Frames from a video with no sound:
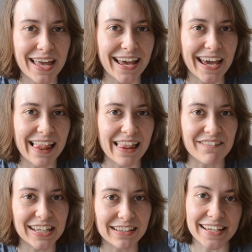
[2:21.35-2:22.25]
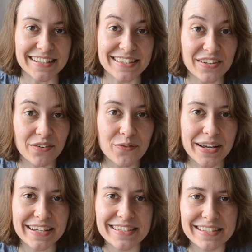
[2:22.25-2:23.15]
I love it. It's zero
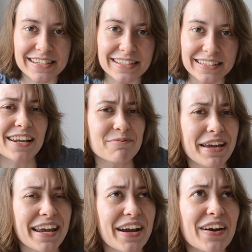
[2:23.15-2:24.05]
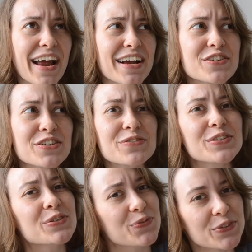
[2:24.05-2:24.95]
waste, and my hair actually
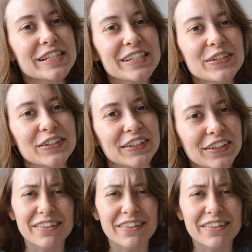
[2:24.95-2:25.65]
feels really good.